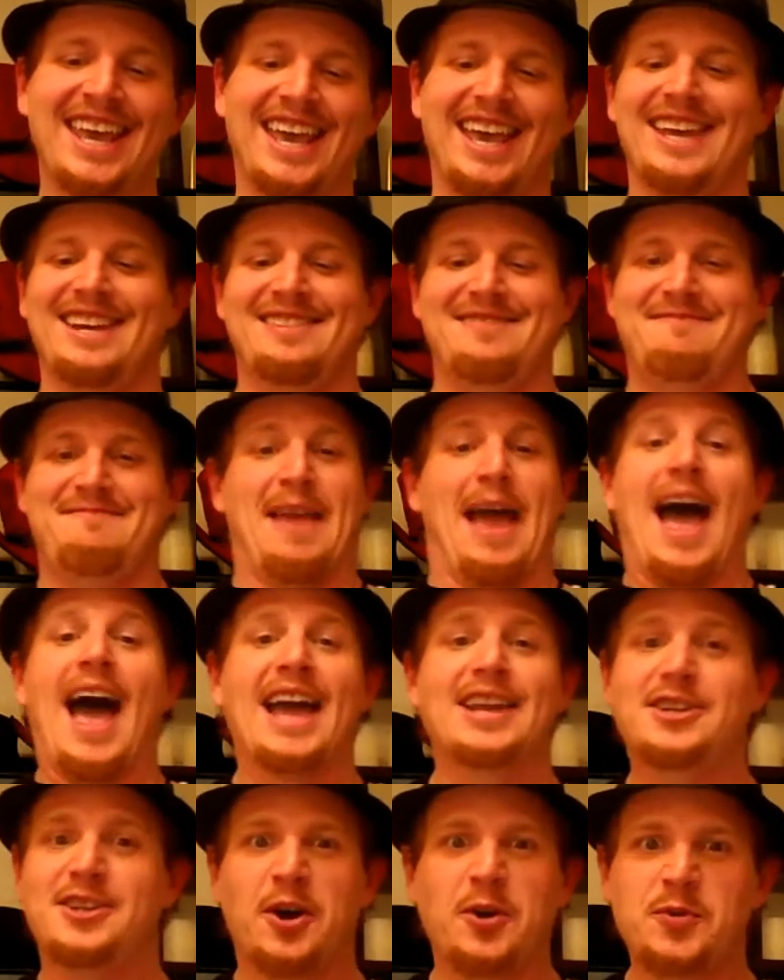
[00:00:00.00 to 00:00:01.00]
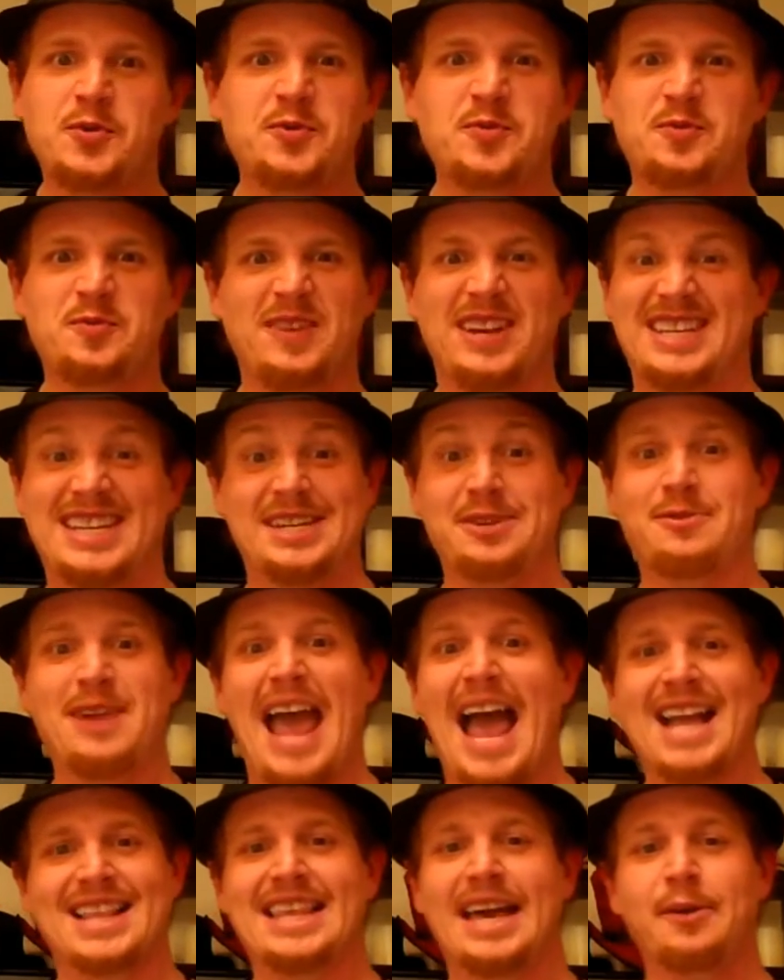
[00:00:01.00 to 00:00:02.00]
And I don't didn't
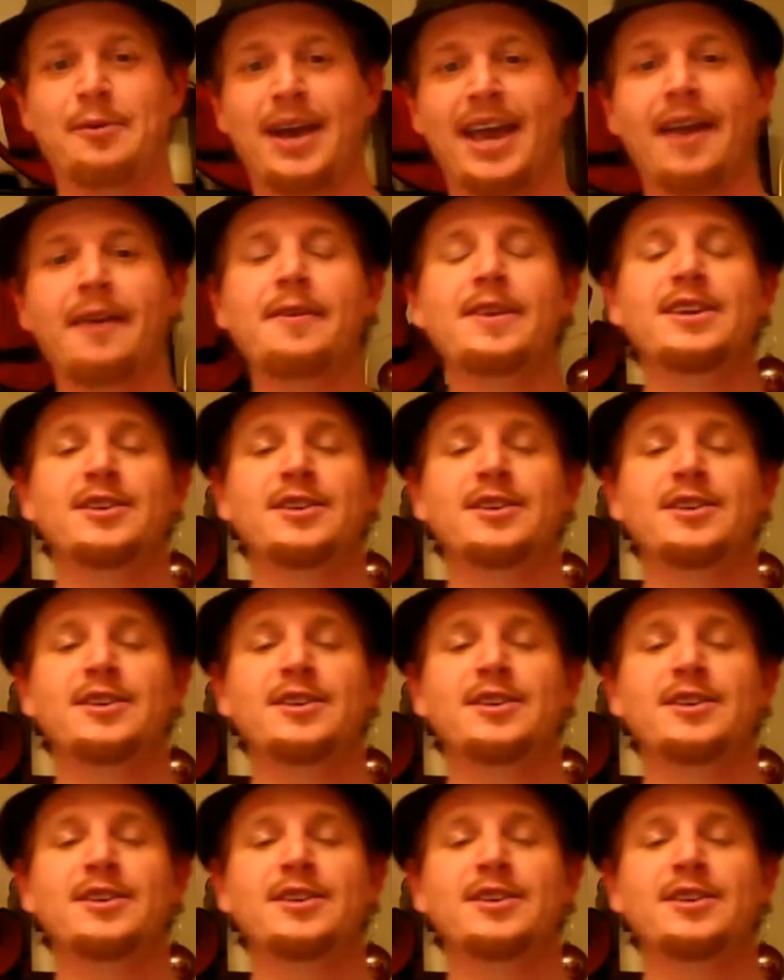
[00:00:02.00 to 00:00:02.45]
react that way.